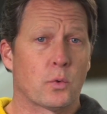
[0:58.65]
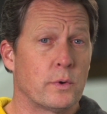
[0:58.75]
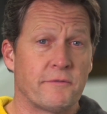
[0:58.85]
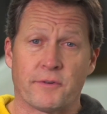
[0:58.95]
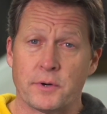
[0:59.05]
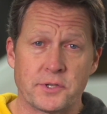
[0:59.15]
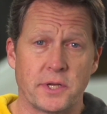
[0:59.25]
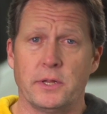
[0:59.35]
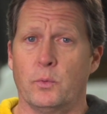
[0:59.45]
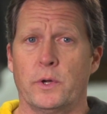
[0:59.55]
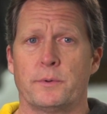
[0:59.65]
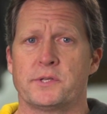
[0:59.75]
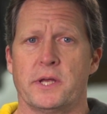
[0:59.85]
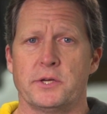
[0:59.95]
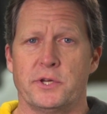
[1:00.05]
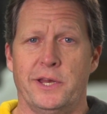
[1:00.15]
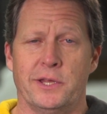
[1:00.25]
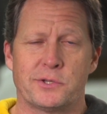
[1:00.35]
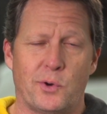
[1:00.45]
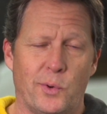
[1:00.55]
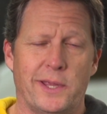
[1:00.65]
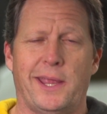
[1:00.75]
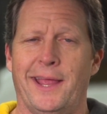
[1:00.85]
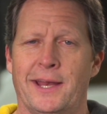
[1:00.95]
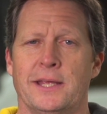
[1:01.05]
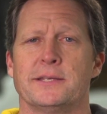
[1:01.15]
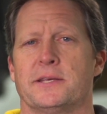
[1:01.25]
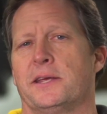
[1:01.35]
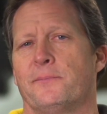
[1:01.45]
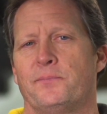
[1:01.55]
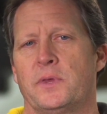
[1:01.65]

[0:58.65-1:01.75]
reversing the winterization is quick and easy.